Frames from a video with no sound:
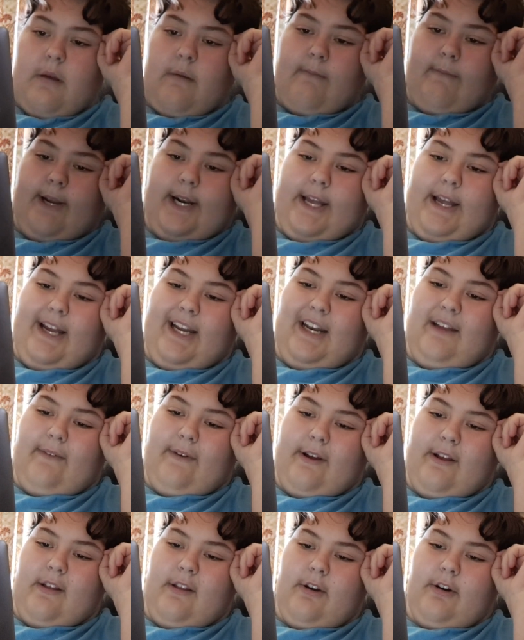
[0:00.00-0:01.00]
But
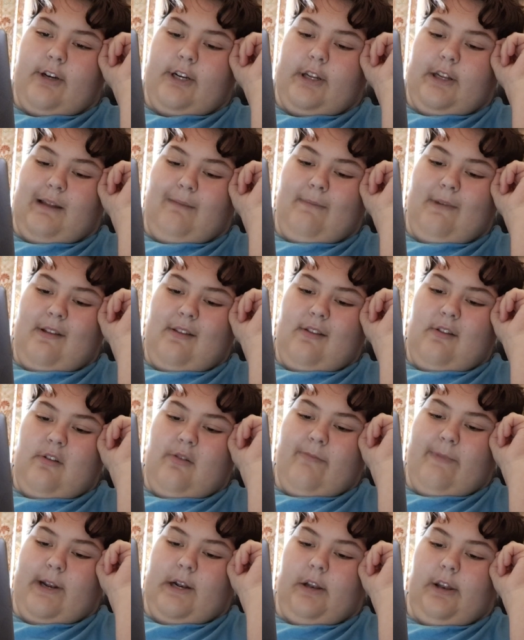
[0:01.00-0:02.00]
anyways, hold on, let me
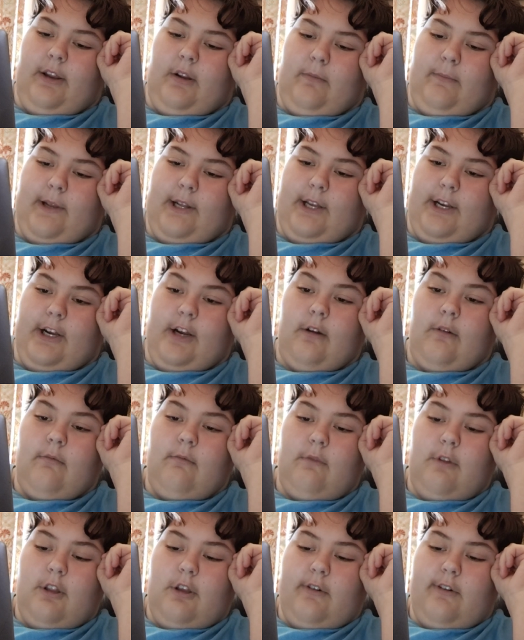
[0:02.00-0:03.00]
zoom in a little bit here.
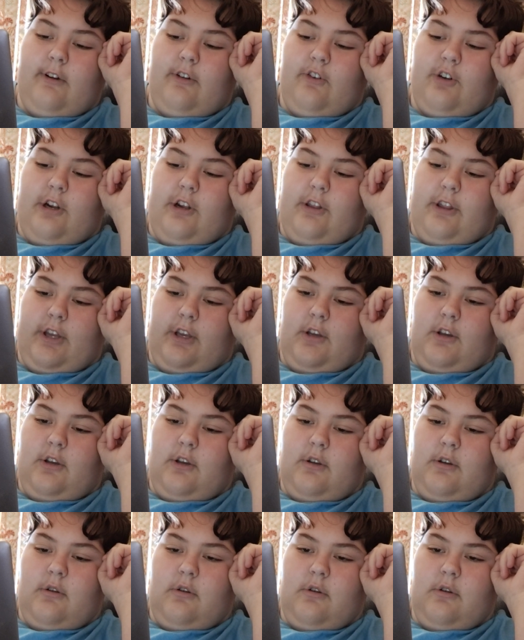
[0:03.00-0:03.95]
200, I think.